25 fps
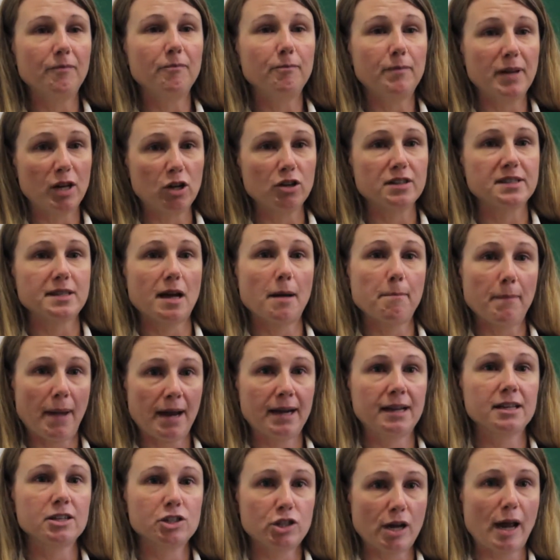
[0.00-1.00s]
because I
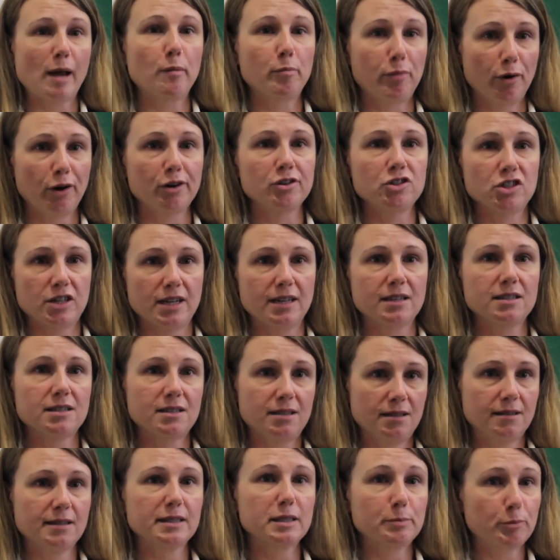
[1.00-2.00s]
manage a
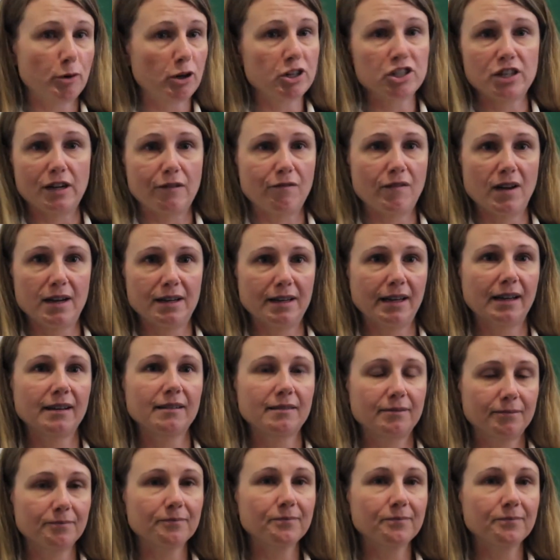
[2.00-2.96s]
project. It's project funding.